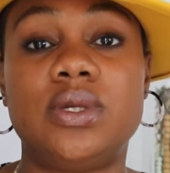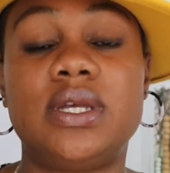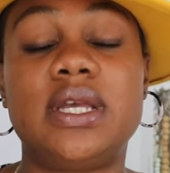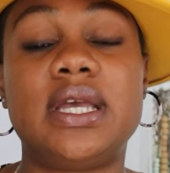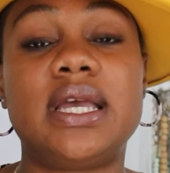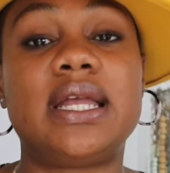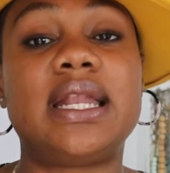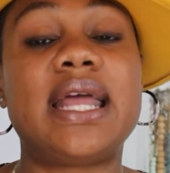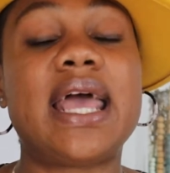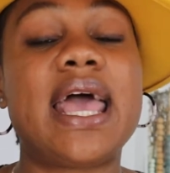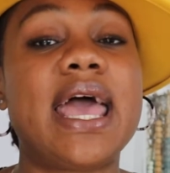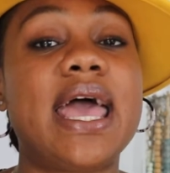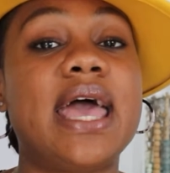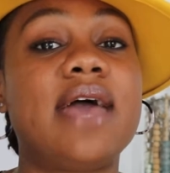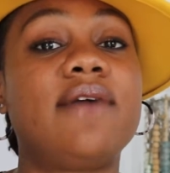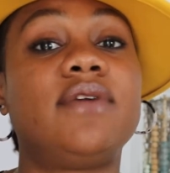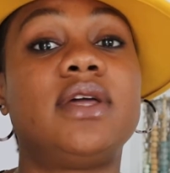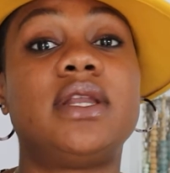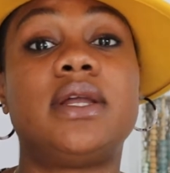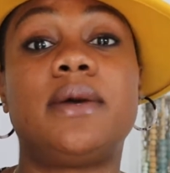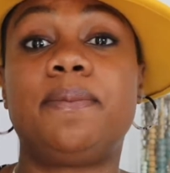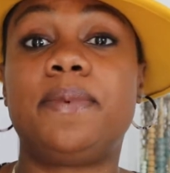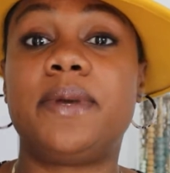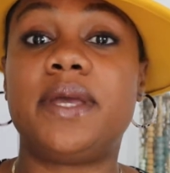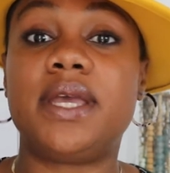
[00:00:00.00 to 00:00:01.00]
can have
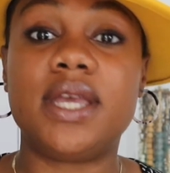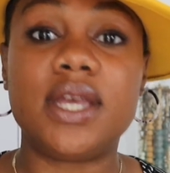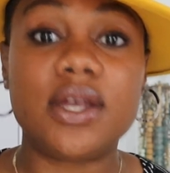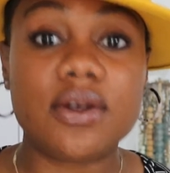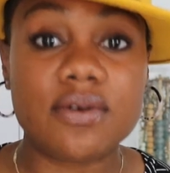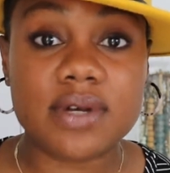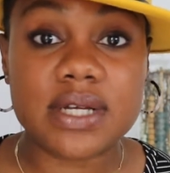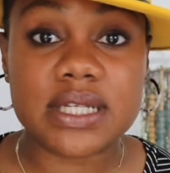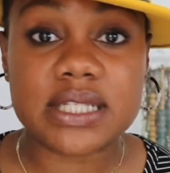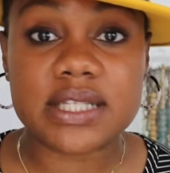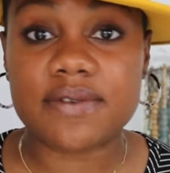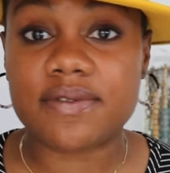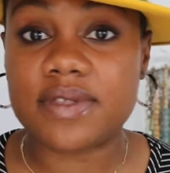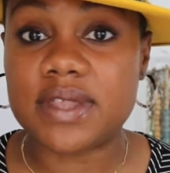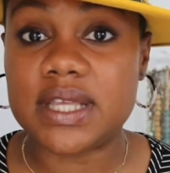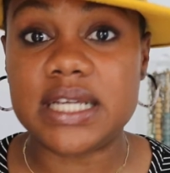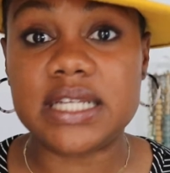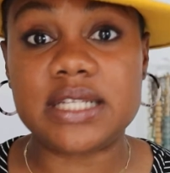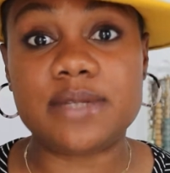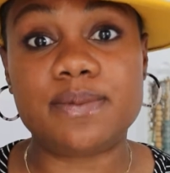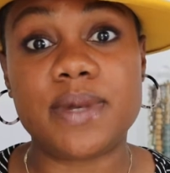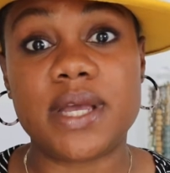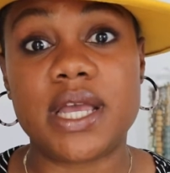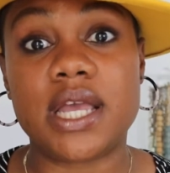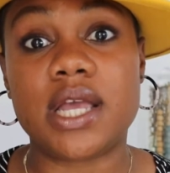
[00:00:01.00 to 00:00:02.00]
an appearance of
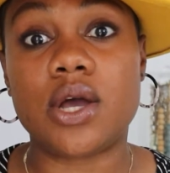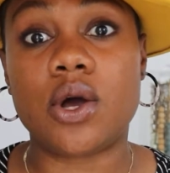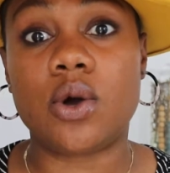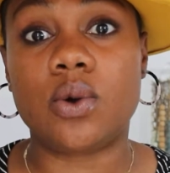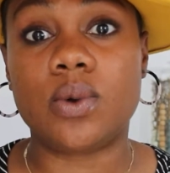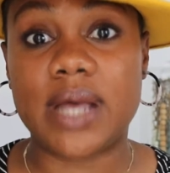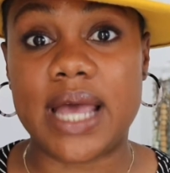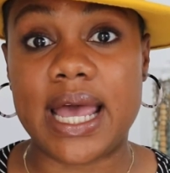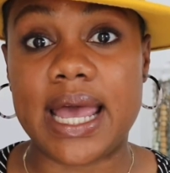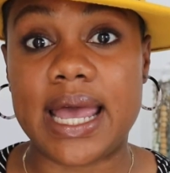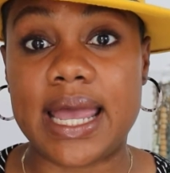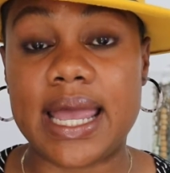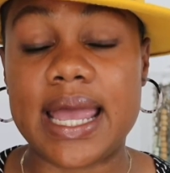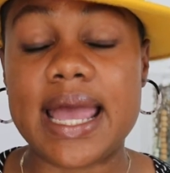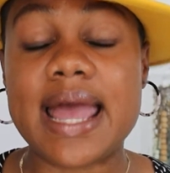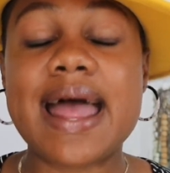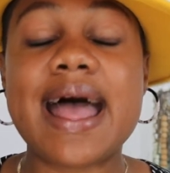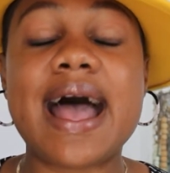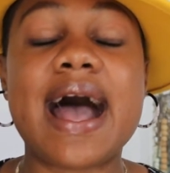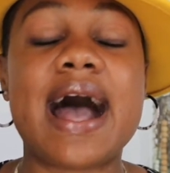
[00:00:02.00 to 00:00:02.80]
things being okay.